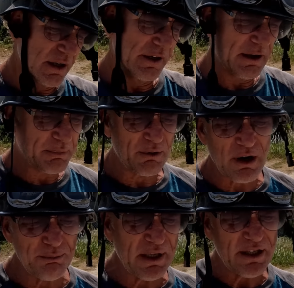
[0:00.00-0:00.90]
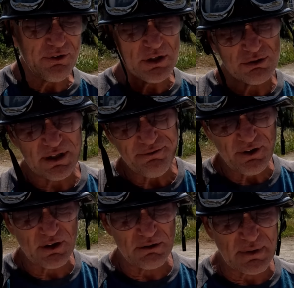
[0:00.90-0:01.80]
And But I won't be living the dream
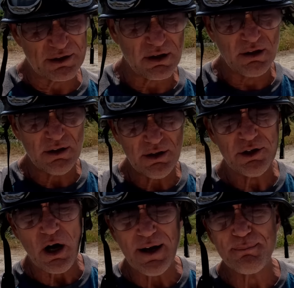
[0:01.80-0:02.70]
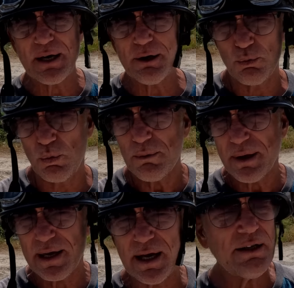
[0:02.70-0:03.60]
for much longer. The nightmare will
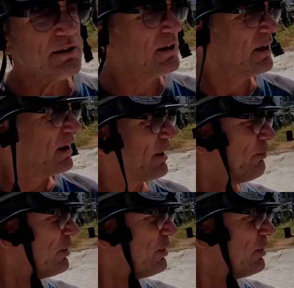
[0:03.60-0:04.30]
begin. I